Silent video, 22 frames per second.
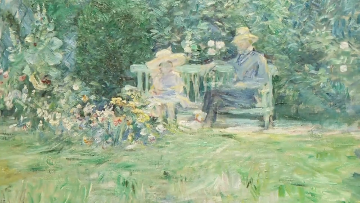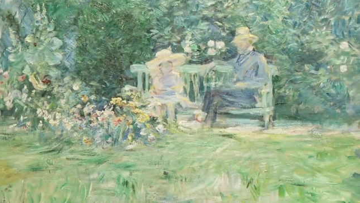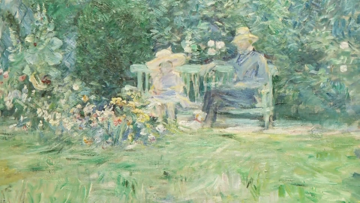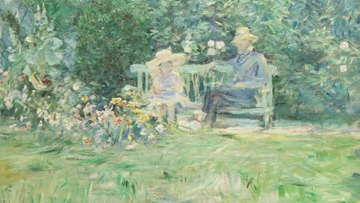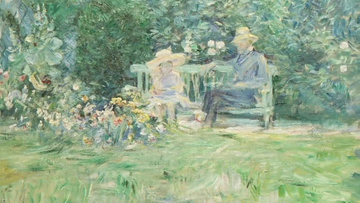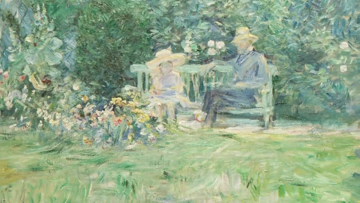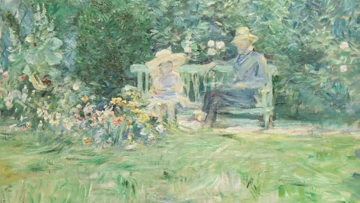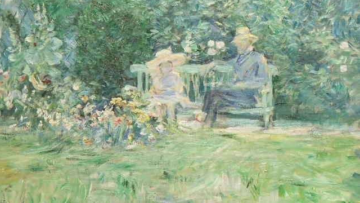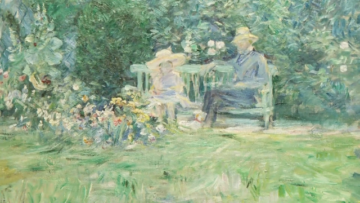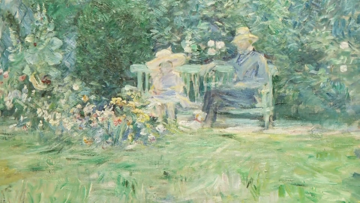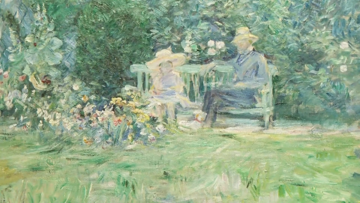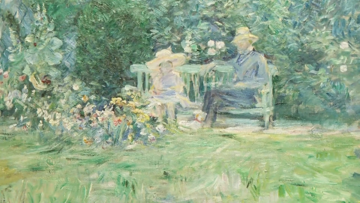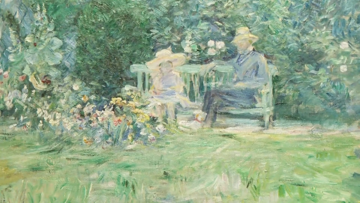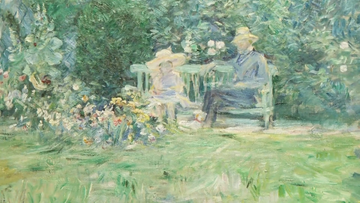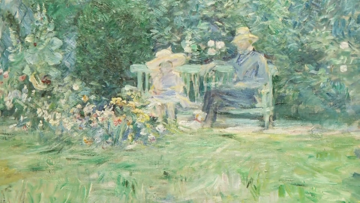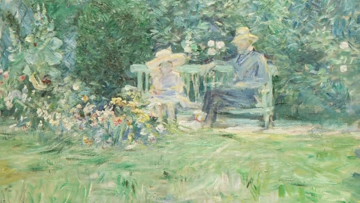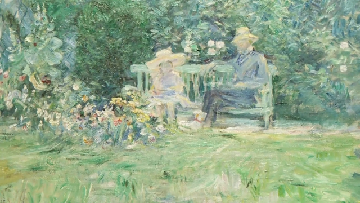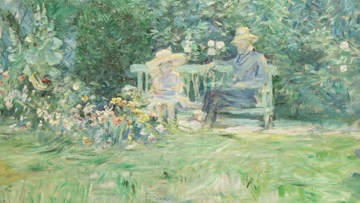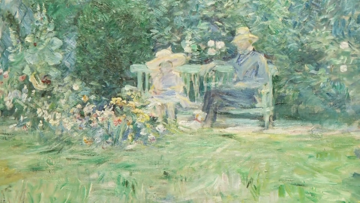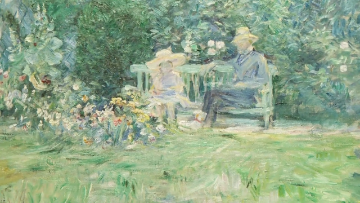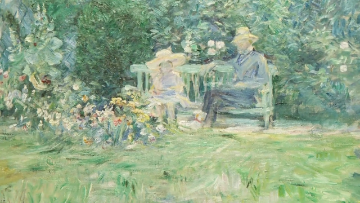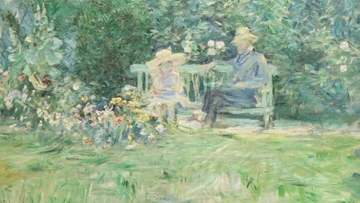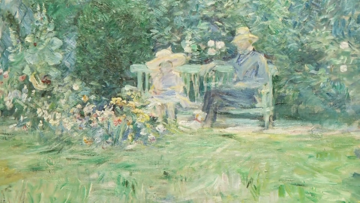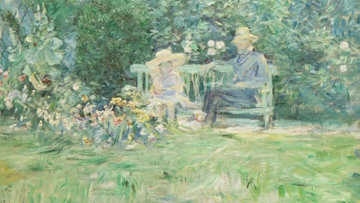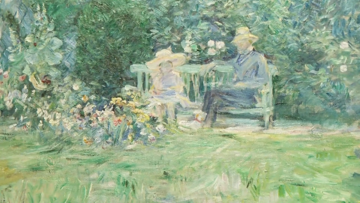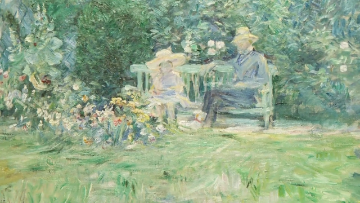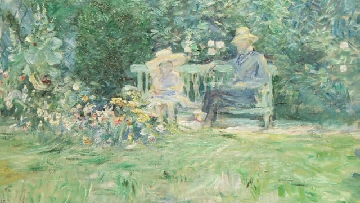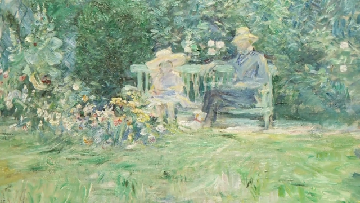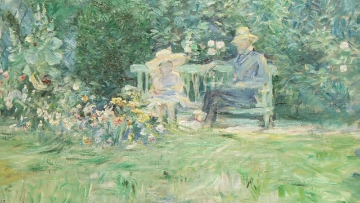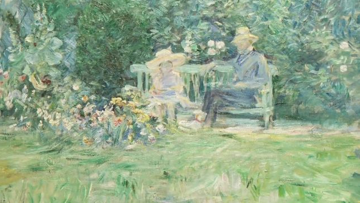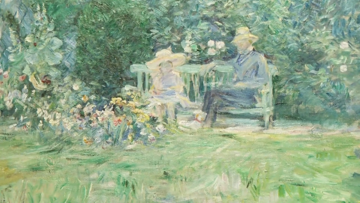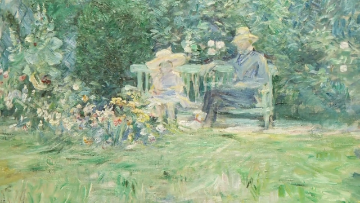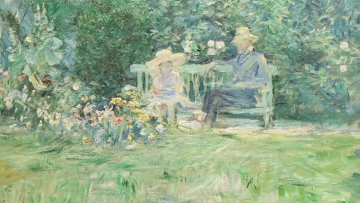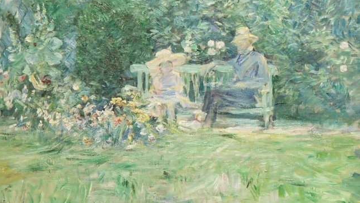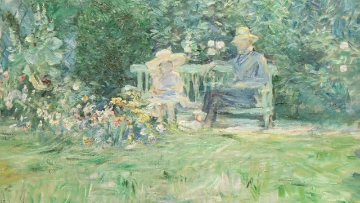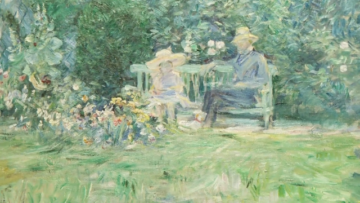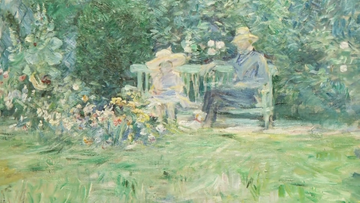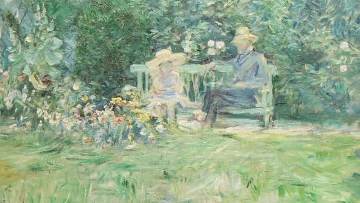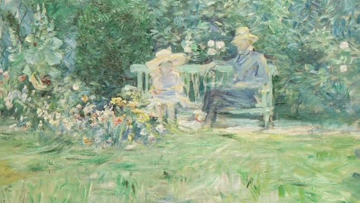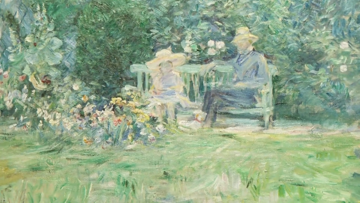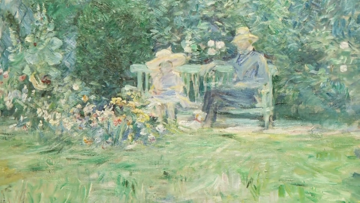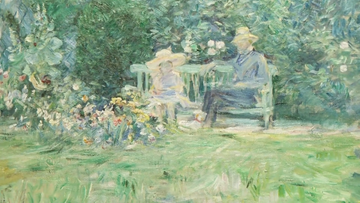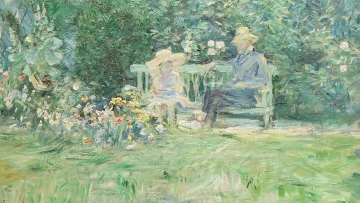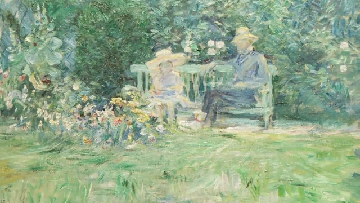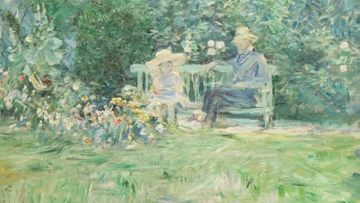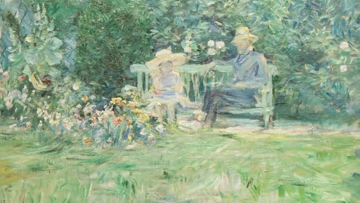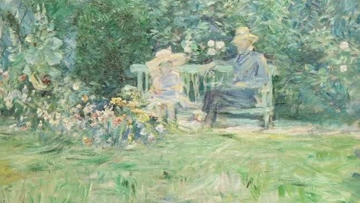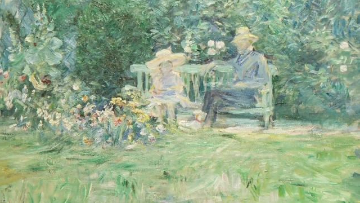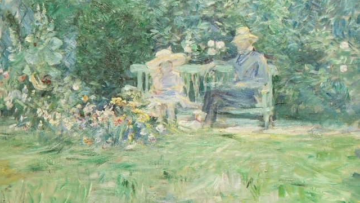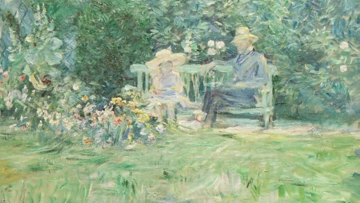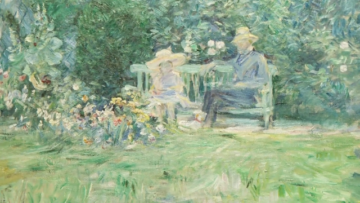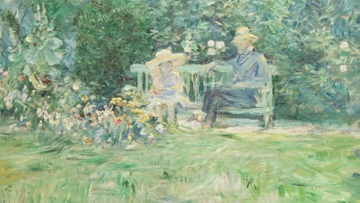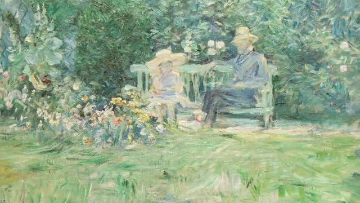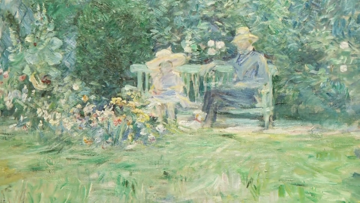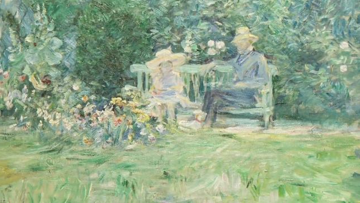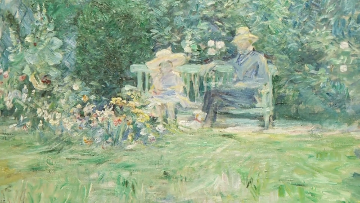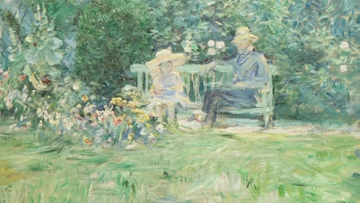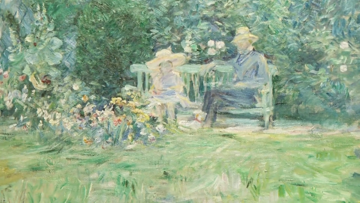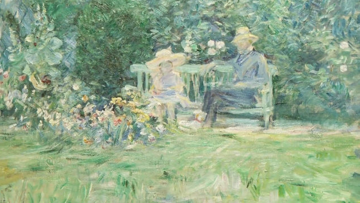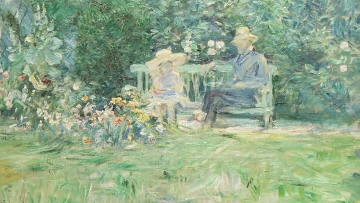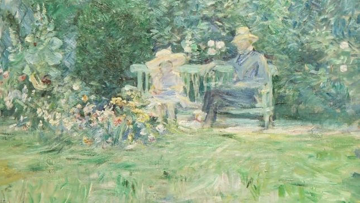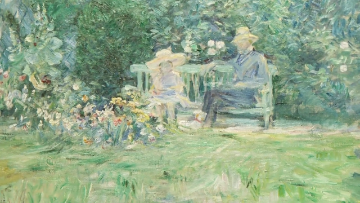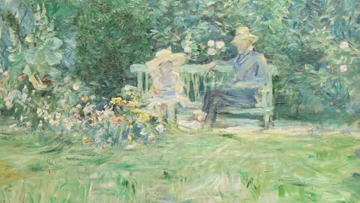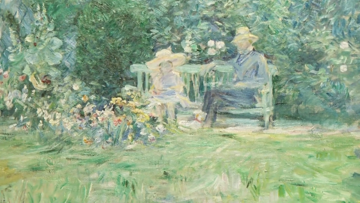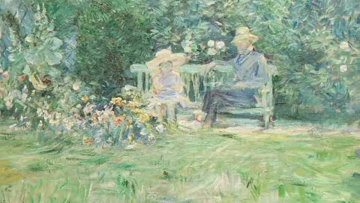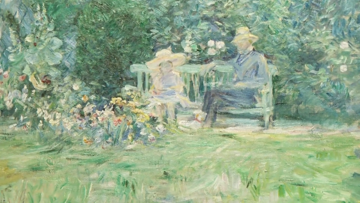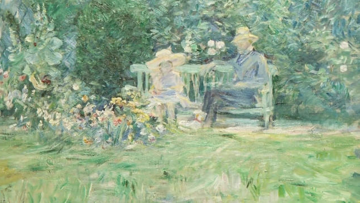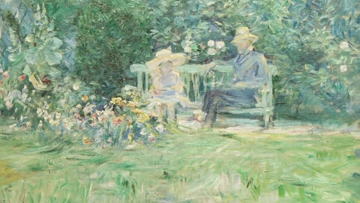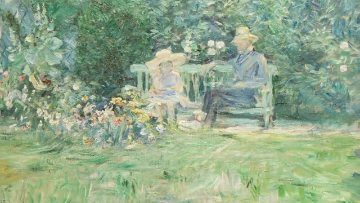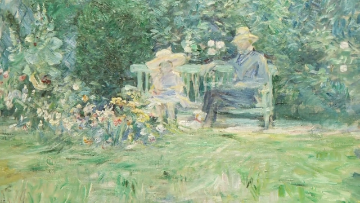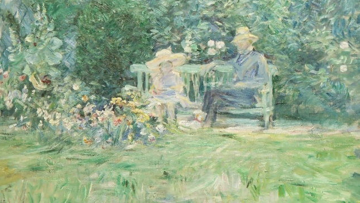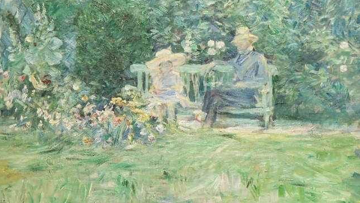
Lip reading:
Nobody's mouth can be seen.